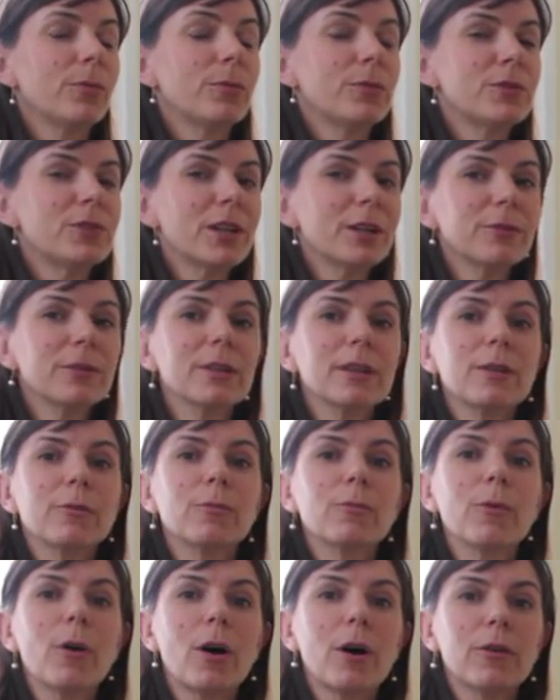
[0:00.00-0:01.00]
Generally,
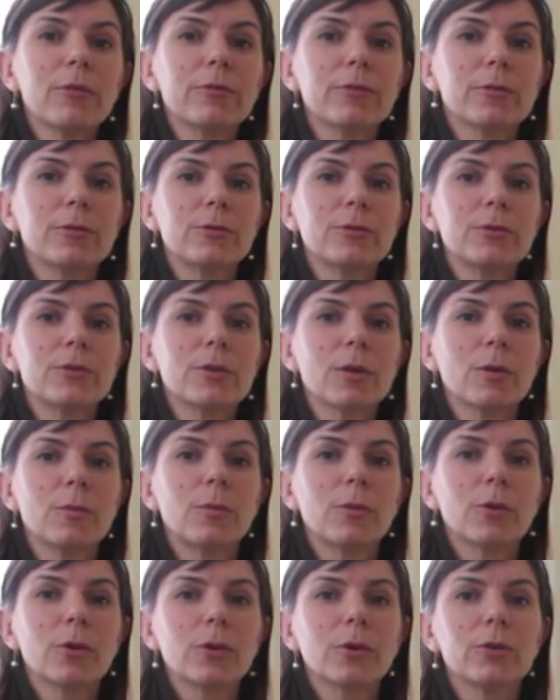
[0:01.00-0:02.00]
raw foods are
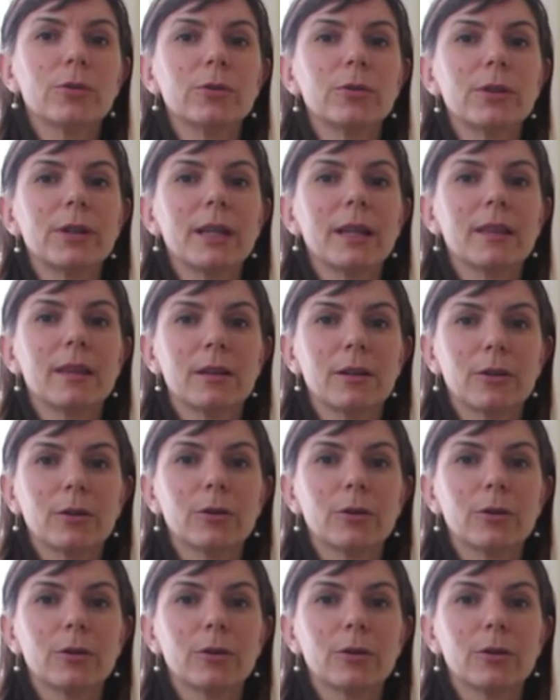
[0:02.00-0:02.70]
more cooling than